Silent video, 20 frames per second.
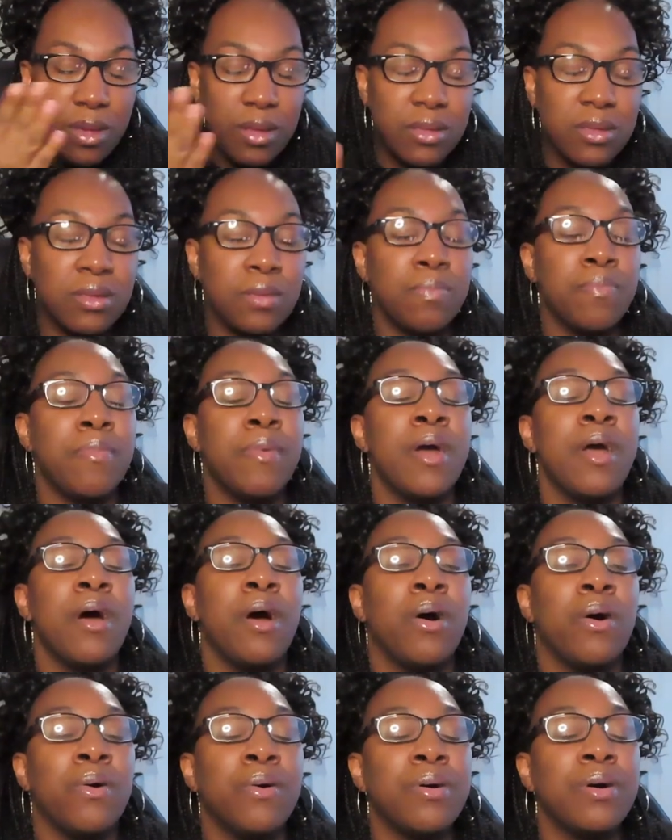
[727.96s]

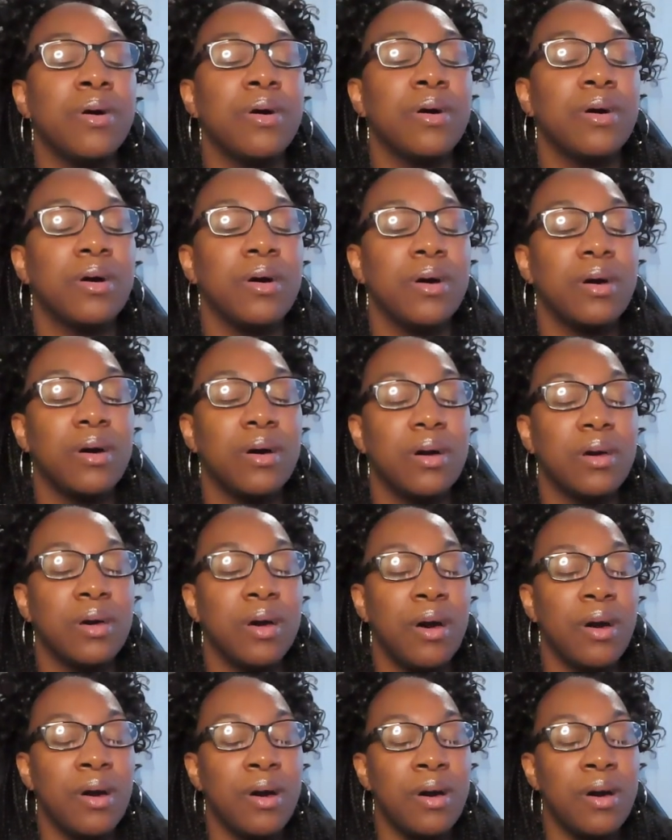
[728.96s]
smell.
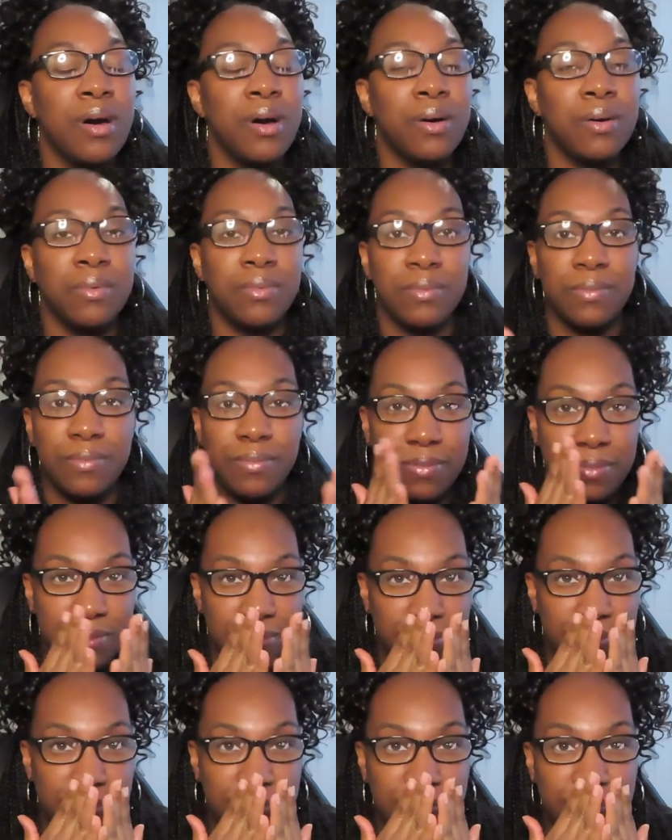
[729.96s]
Oh,
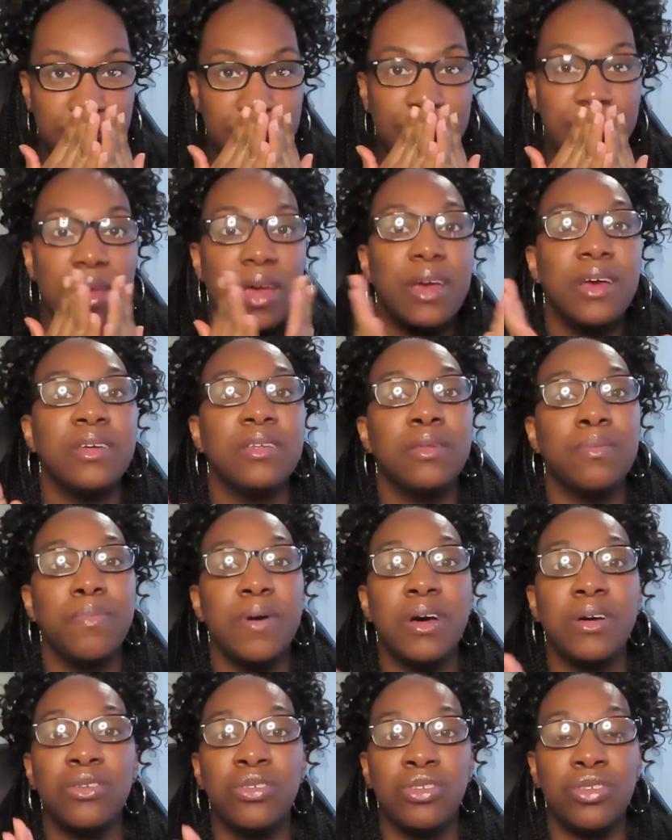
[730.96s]
it
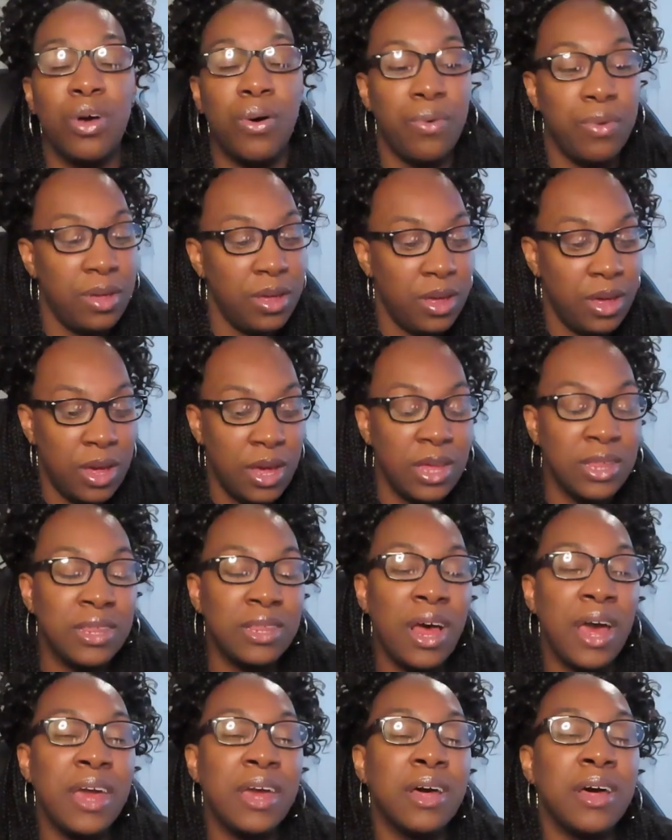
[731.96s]
smells so good. It's
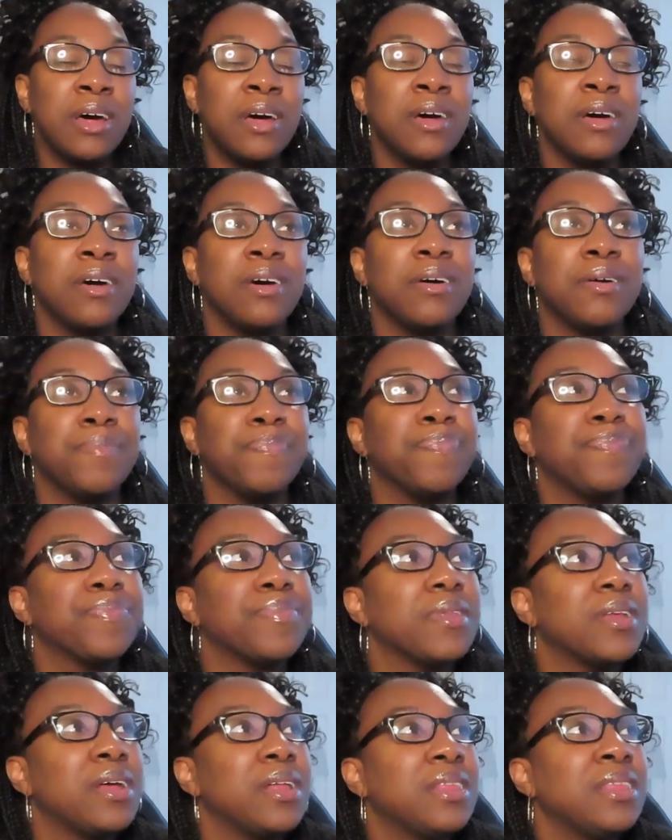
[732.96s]
like a,
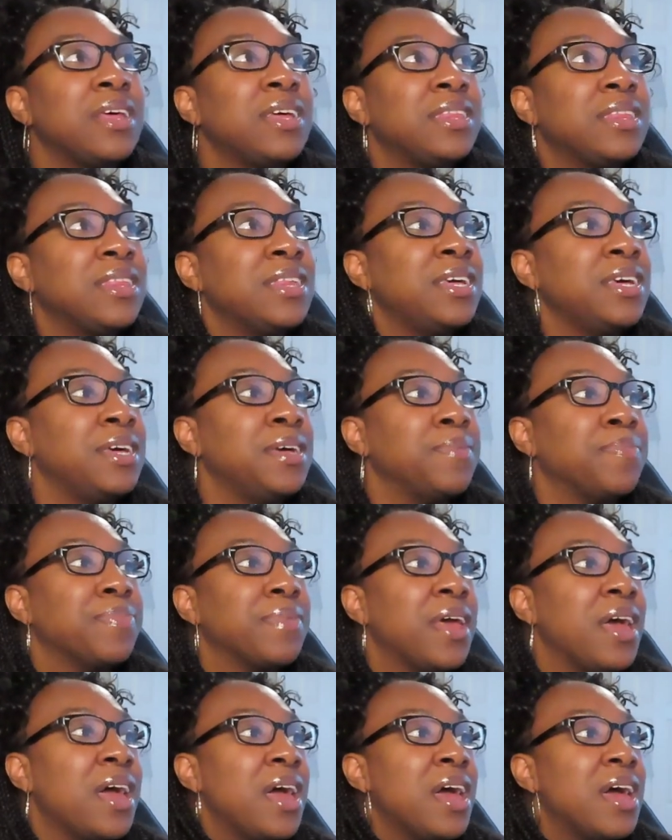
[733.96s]
let's see,
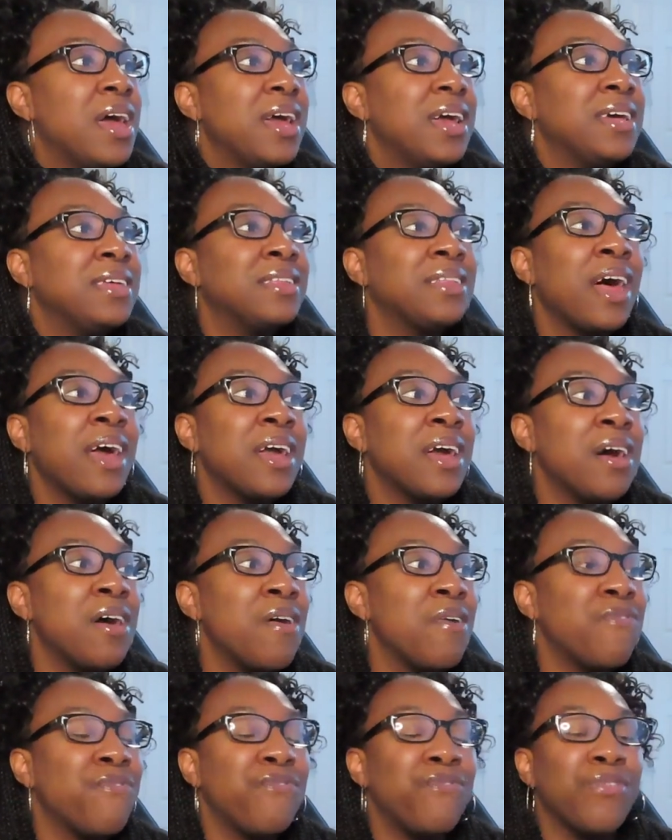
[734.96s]
it's like
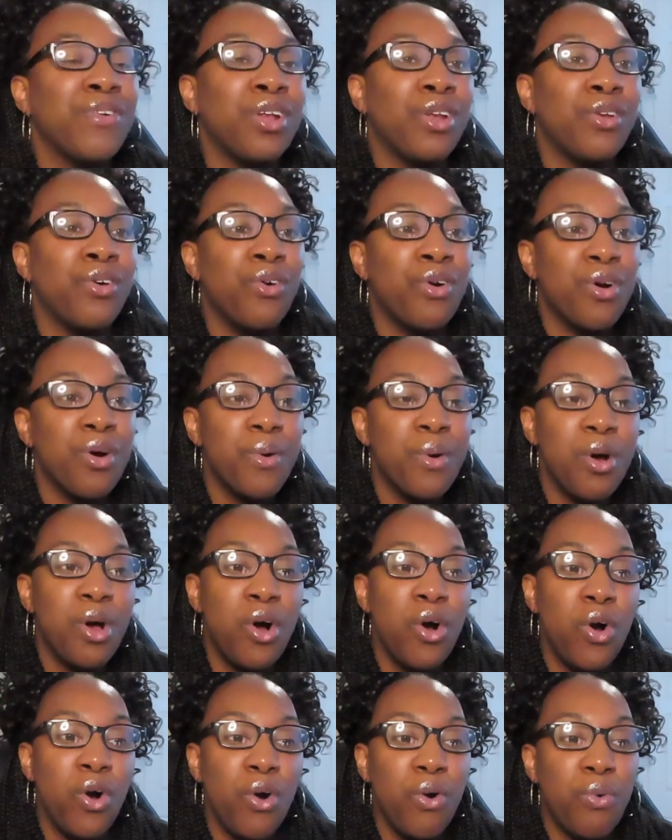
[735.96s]
a
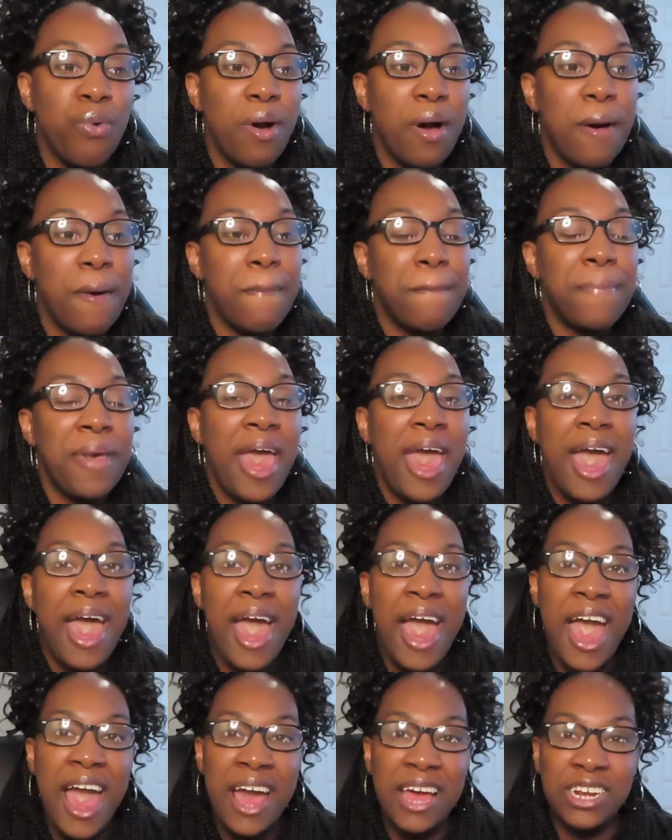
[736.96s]
floral
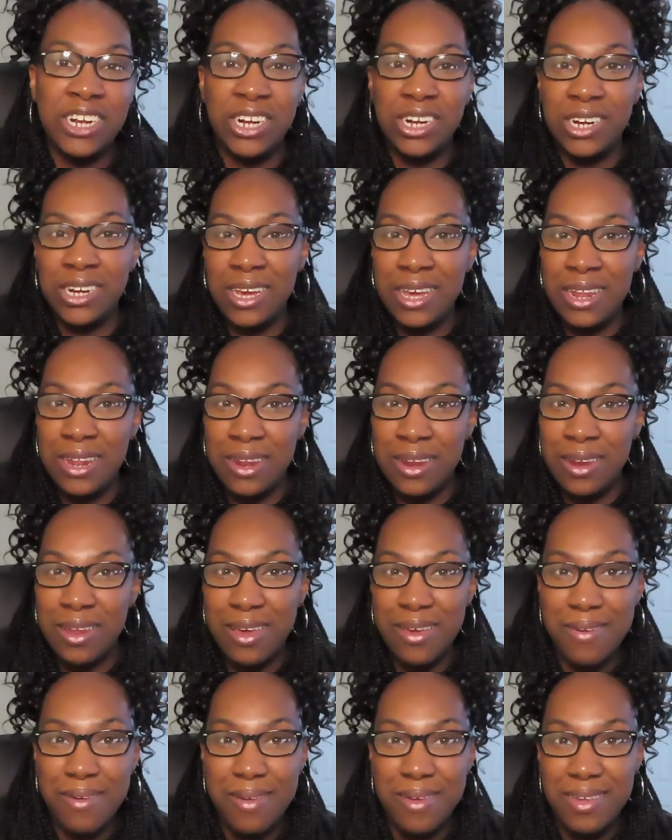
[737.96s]

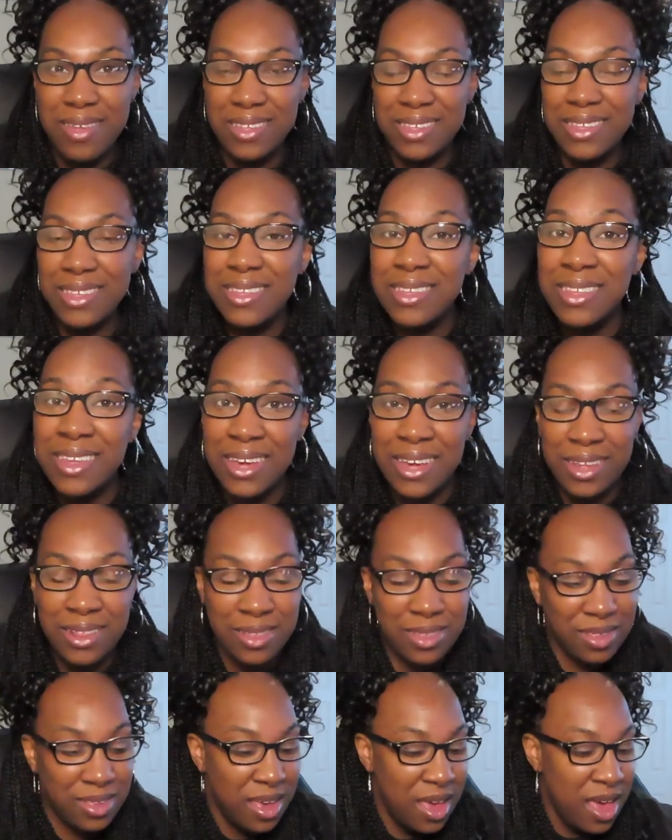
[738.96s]
passion
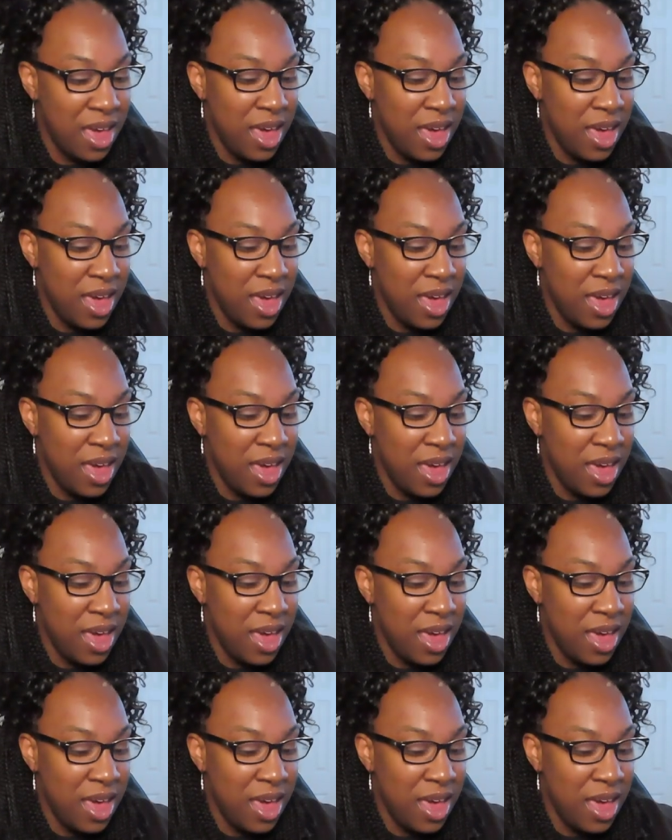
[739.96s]
scent.